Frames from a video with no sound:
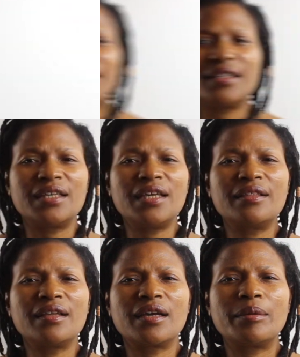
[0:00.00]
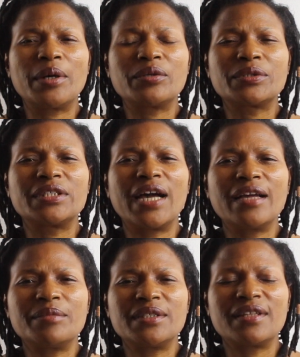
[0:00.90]
The key thing about
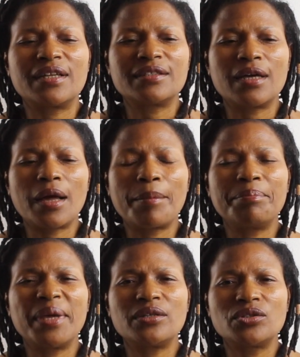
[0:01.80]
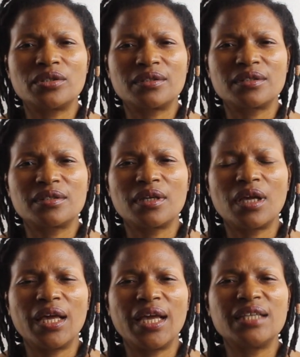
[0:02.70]
time is that patience
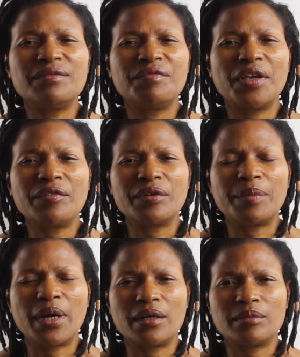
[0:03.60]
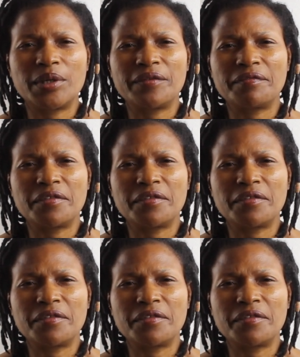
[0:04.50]
is very paramount.